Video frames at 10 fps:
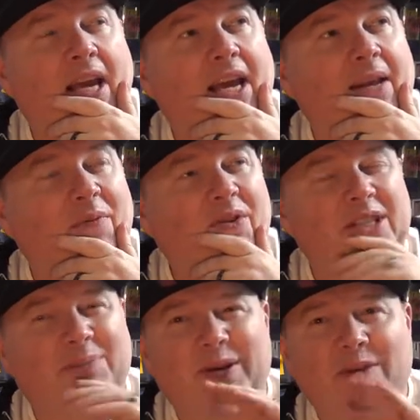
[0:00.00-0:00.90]
and because
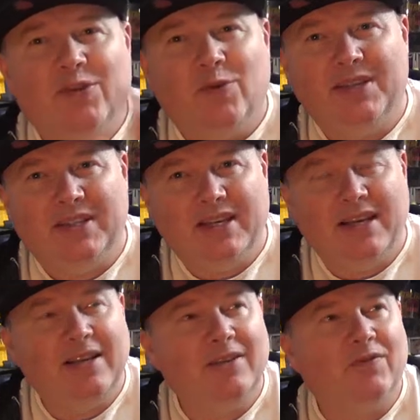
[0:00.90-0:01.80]
it's been over 20
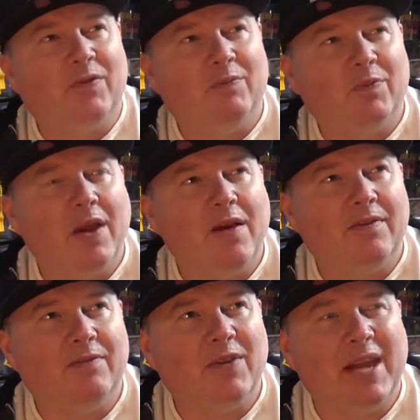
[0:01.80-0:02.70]
years,
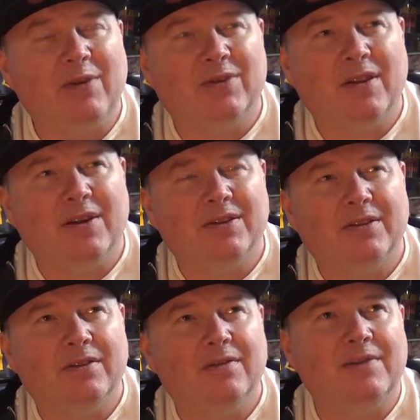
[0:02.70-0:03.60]
the council likes
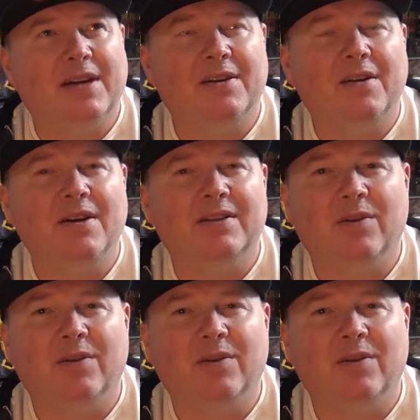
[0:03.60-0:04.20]
to recognise